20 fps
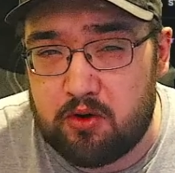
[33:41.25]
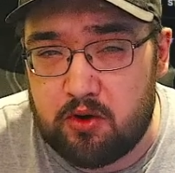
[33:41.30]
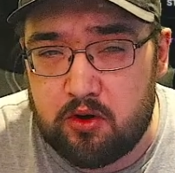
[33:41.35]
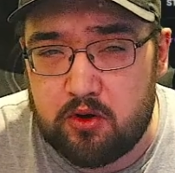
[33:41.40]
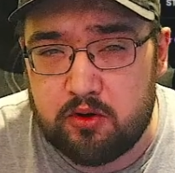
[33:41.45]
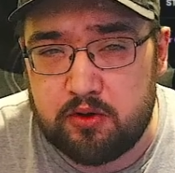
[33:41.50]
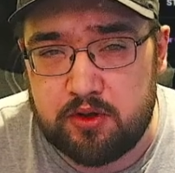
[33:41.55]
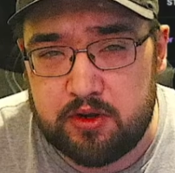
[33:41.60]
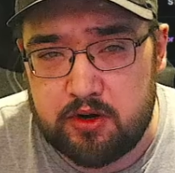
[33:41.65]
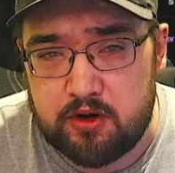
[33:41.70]

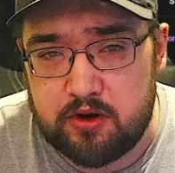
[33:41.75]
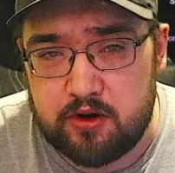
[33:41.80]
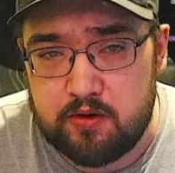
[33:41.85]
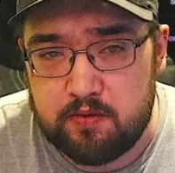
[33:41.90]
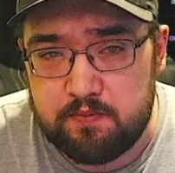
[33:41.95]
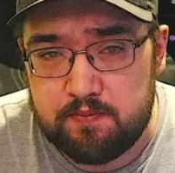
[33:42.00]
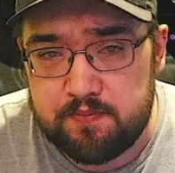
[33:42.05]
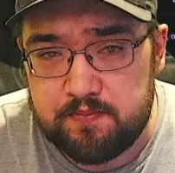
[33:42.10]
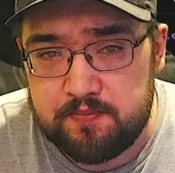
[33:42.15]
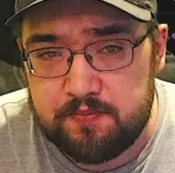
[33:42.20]
earlier,
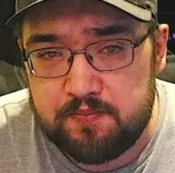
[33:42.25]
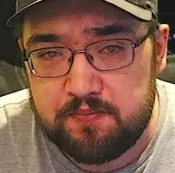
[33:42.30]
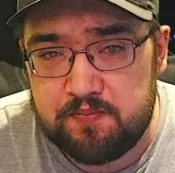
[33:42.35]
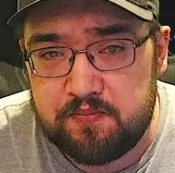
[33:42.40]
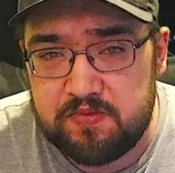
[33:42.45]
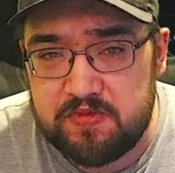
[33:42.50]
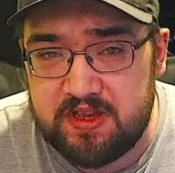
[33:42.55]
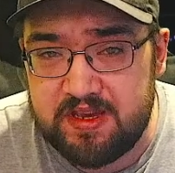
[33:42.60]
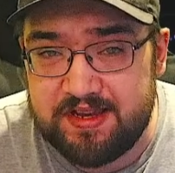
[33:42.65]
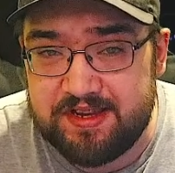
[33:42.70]

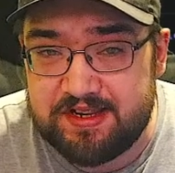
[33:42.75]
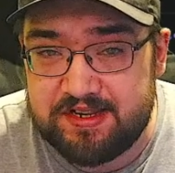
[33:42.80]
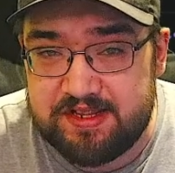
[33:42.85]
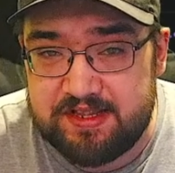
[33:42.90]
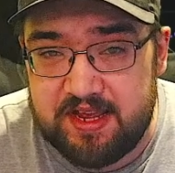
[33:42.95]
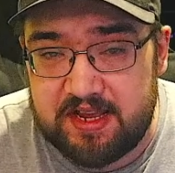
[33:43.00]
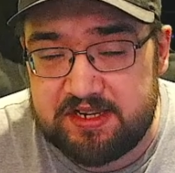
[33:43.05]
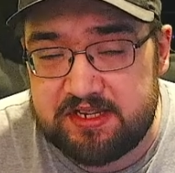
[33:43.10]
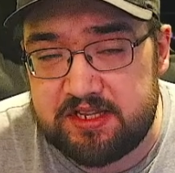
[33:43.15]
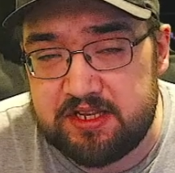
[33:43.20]
is
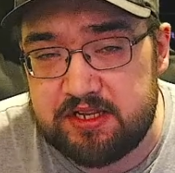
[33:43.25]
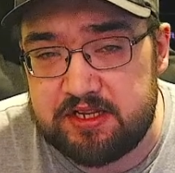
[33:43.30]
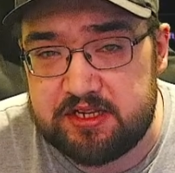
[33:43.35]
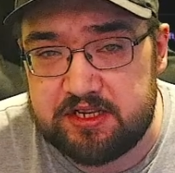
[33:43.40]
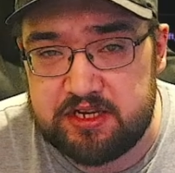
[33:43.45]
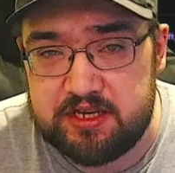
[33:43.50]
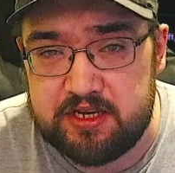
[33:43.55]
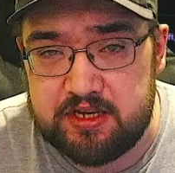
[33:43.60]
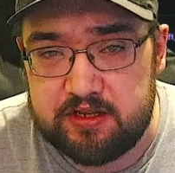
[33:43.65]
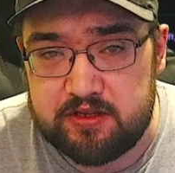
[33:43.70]
nested
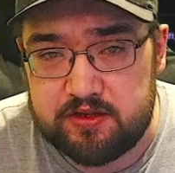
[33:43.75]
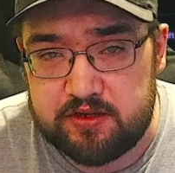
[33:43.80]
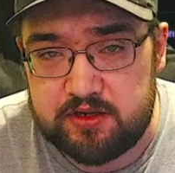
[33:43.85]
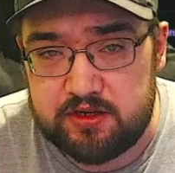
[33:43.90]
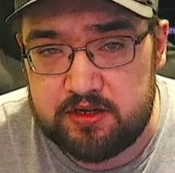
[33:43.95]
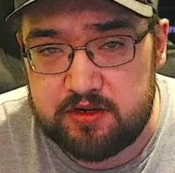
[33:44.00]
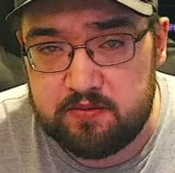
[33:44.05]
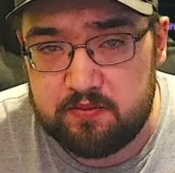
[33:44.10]
scenes.